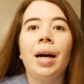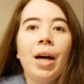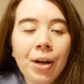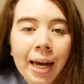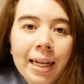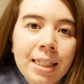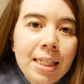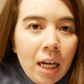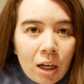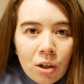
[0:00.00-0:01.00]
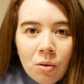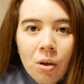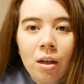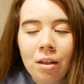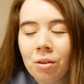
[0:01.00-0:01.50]
Okay, so
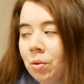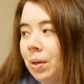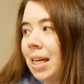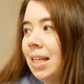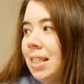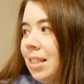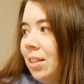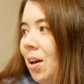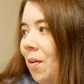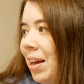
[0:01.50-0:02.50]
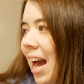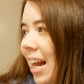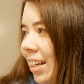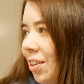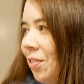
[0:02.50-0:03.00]
Huy is still going at
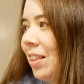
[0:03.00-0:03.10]
it over